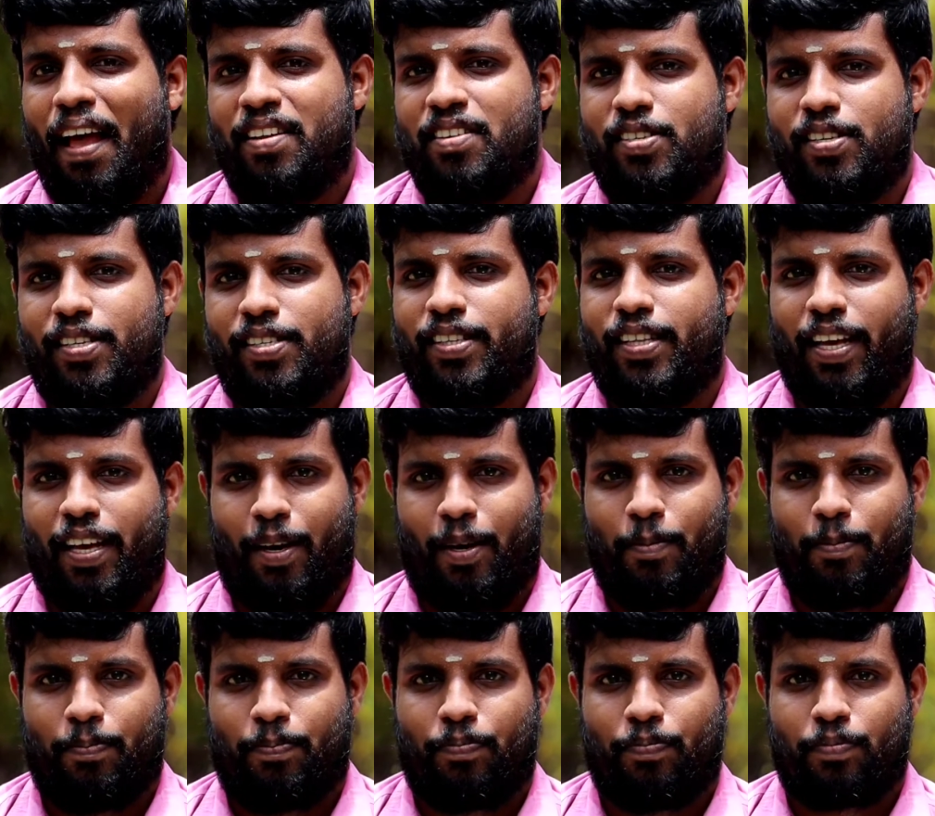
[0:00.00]
plants is there,
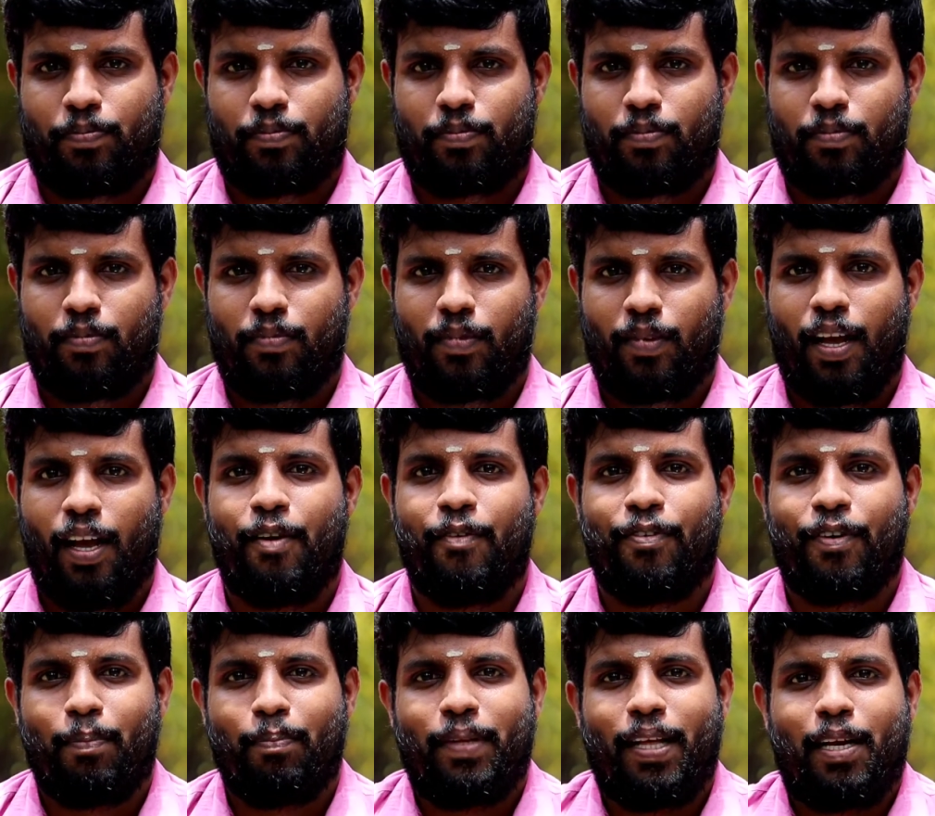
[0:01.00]

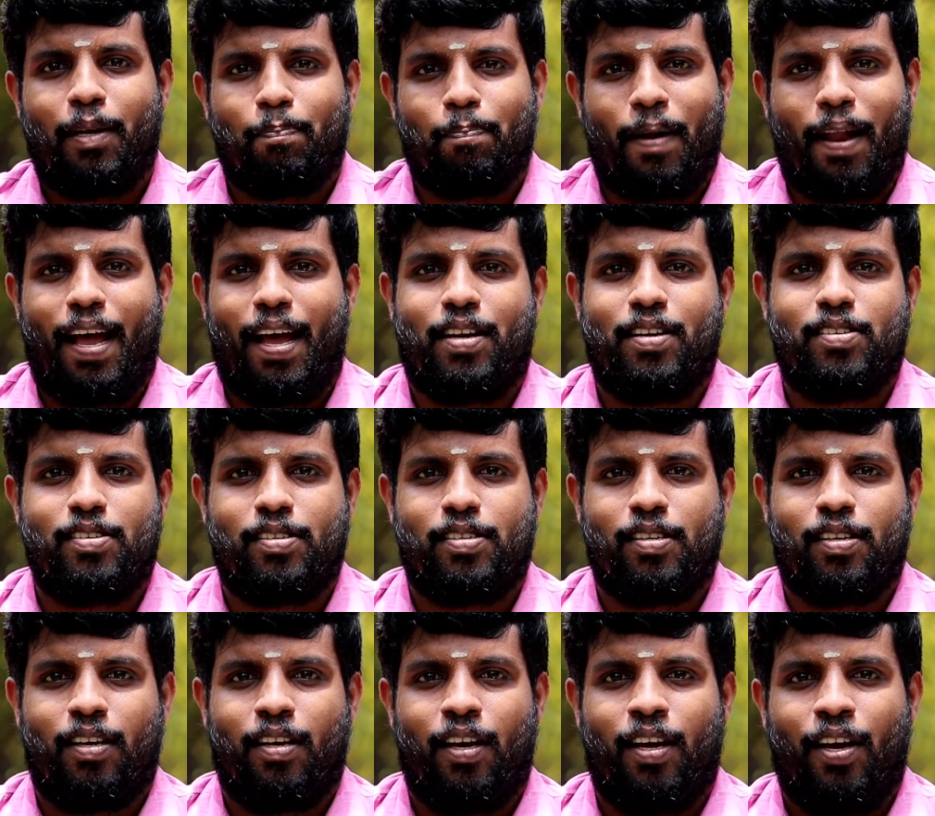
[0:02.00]
and from that
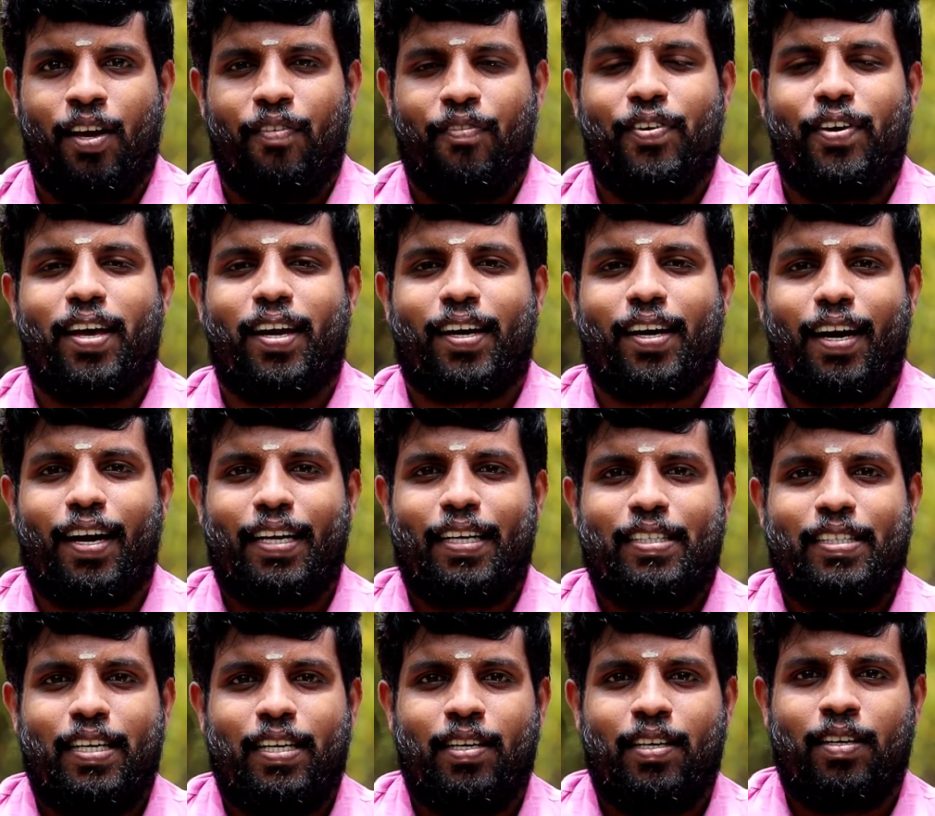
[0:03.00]
plants we are
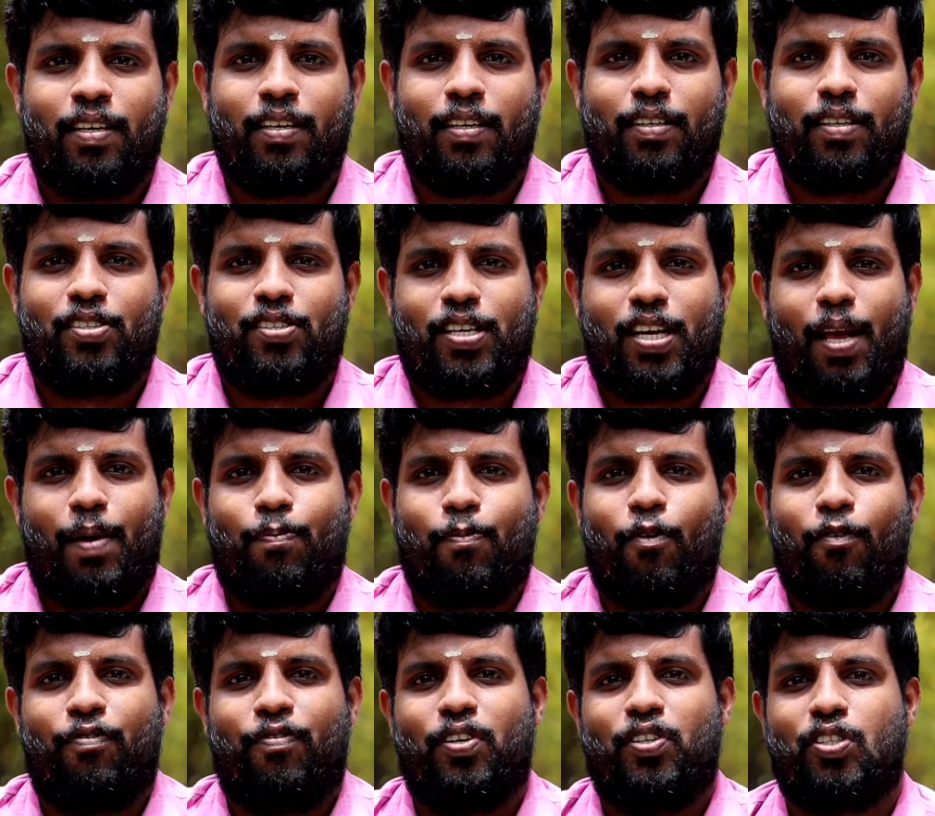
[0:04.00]
collecting this
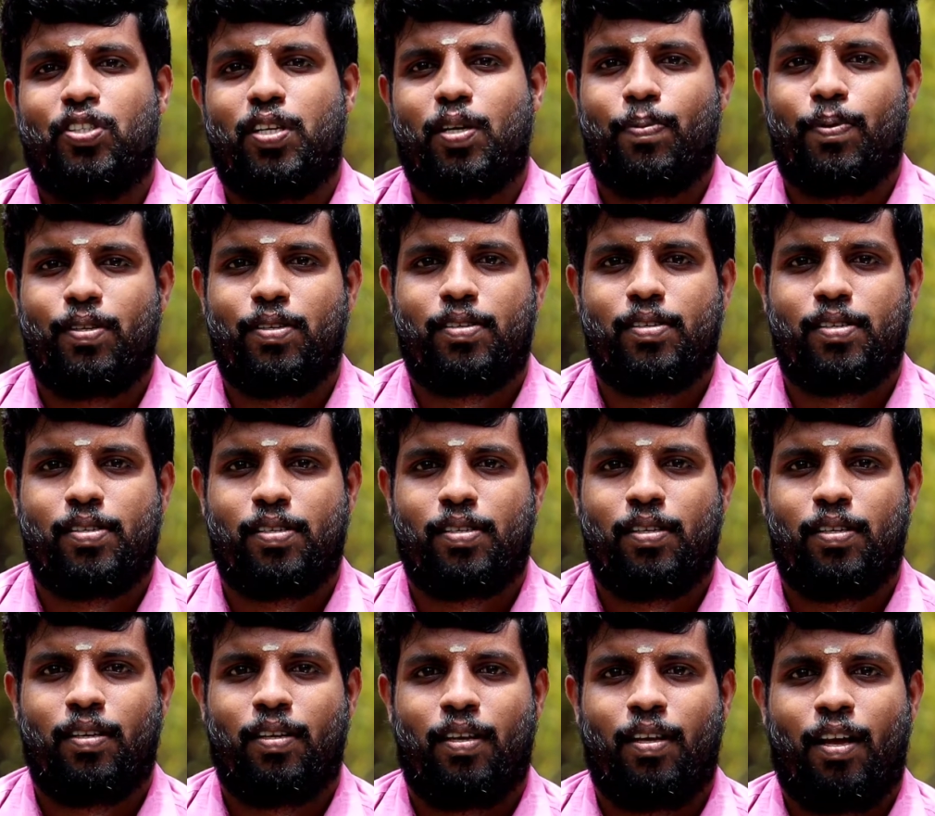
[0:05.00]
type of
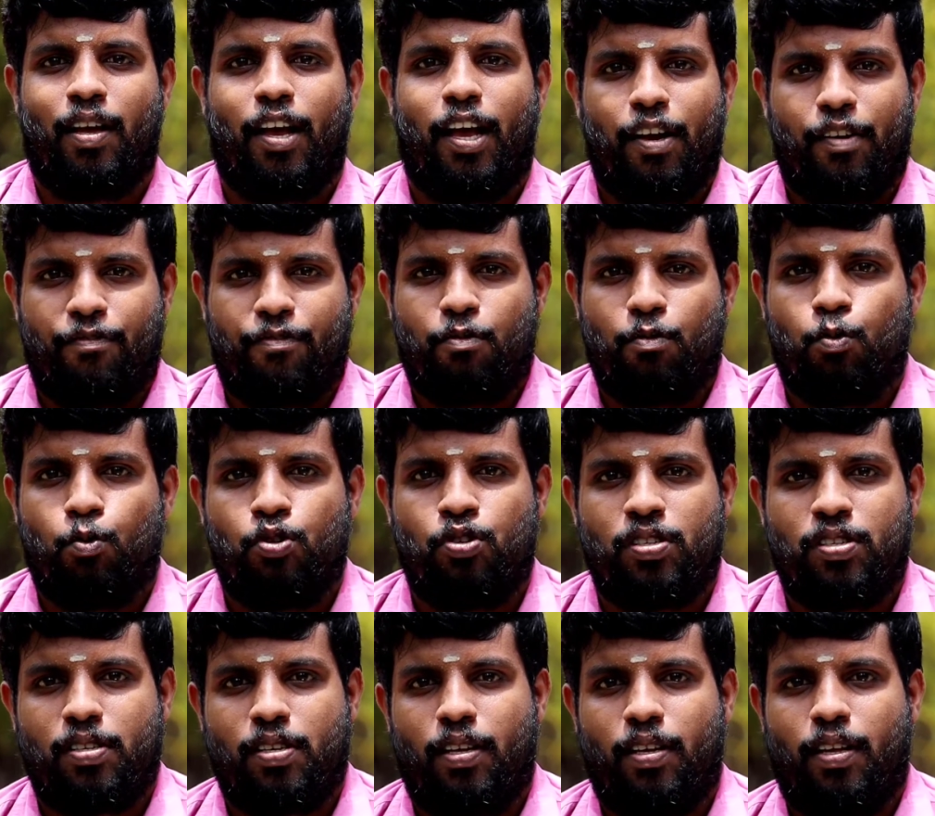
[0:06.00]
vegetables and
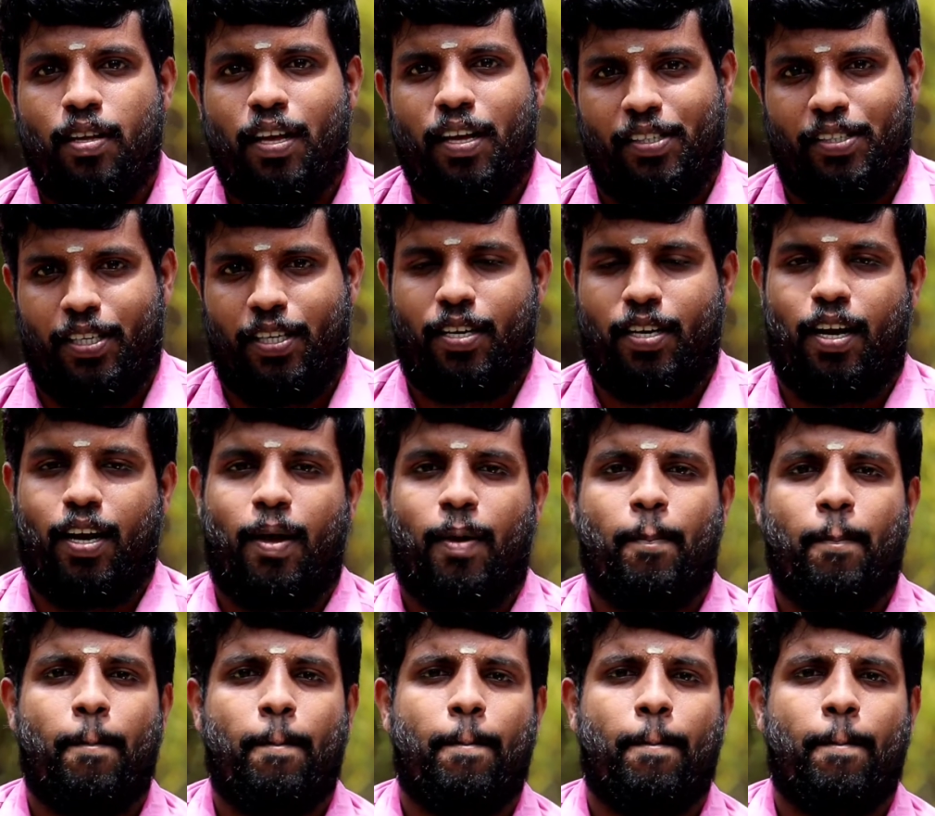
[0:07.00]
fruits, etc.